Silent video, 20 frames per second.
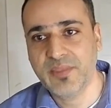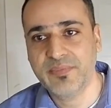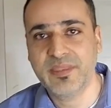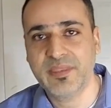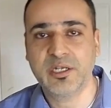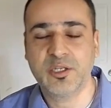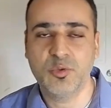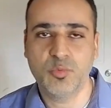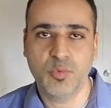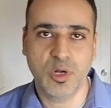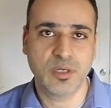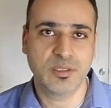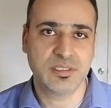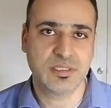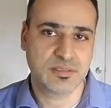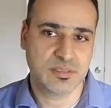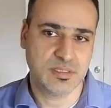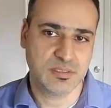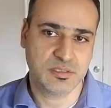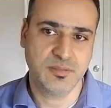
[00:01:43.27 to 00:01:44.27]
that you want
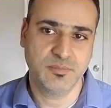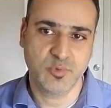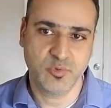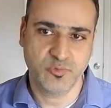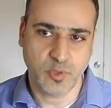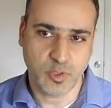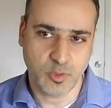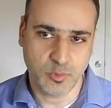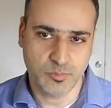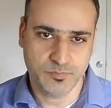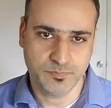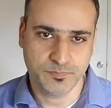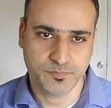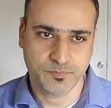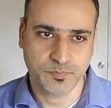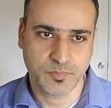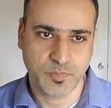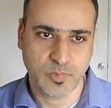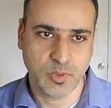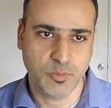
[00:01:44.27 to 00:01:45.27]
this system to follow,
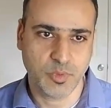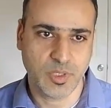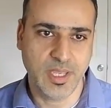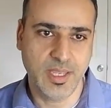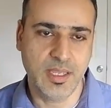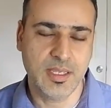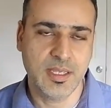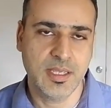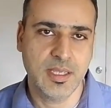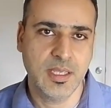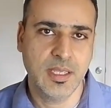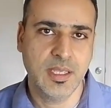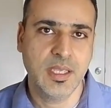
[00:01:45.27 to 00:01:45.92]
okay?